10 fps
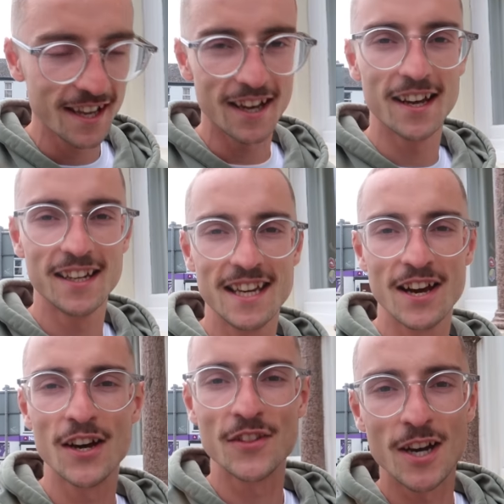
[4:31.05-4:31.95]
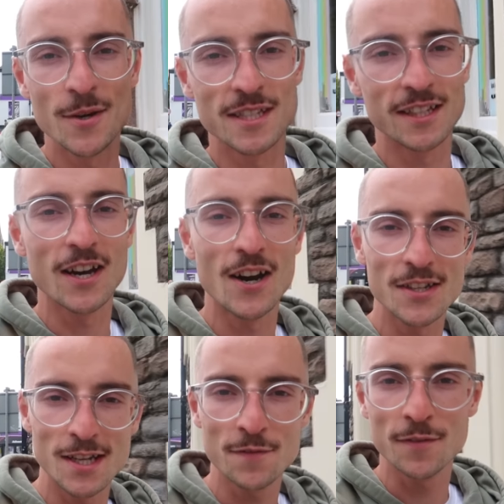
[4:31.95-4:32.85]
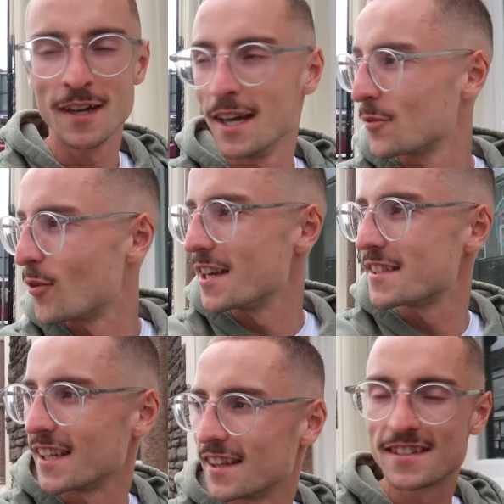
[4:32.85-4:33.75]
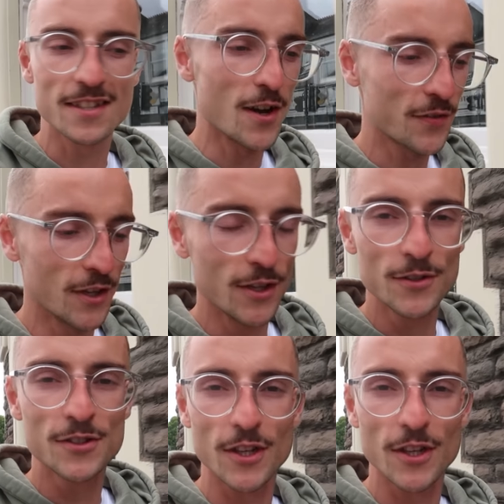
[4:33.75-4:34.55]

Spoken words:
And he heard that I was in Cardiff racing this afternoon.